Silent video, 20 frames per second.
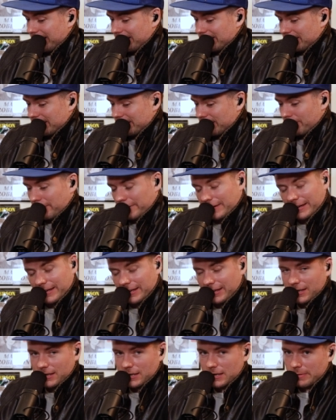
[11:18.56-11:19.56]
I said, look,
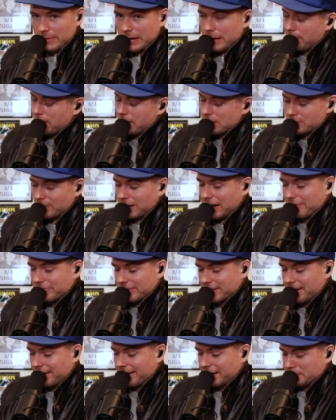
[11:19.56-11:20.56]
might be as well
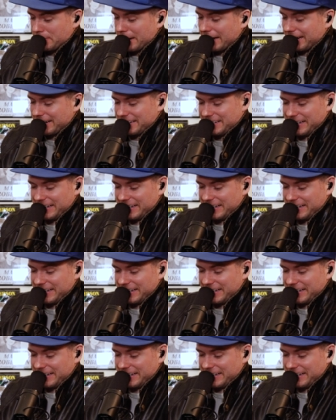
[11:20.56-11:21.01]
have to knock it back a